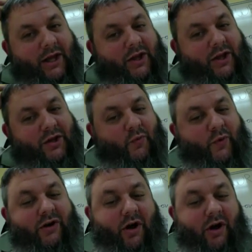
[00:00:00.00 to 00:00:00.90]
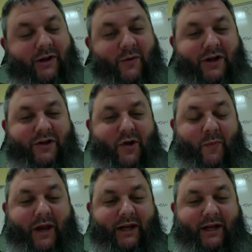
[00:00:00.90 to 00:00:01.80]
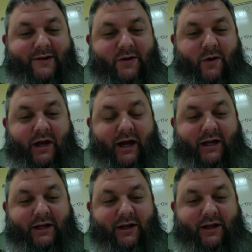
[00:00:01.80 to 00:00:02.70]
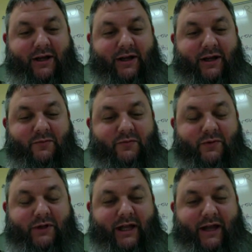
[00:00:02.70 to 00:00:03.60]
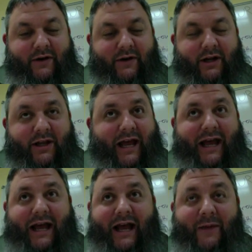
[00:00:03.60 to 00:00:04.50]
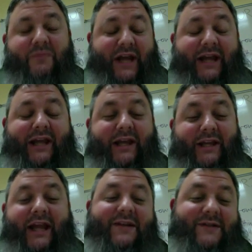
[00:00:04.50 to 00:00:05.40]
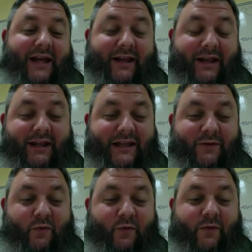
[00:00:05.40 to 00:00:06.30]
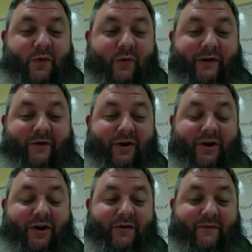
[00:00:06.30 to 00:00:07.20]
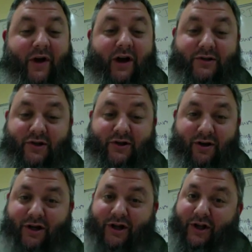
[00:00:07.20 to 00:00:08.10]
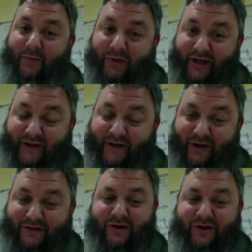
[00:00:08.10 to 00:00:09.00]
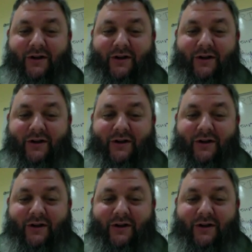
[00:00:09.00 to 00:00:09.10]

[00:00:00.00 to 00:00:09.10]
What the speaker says: we're all in one domain here, so I really haven't. I'm taking, yes, I think from what we've heard on Voxer, plugging Voxer,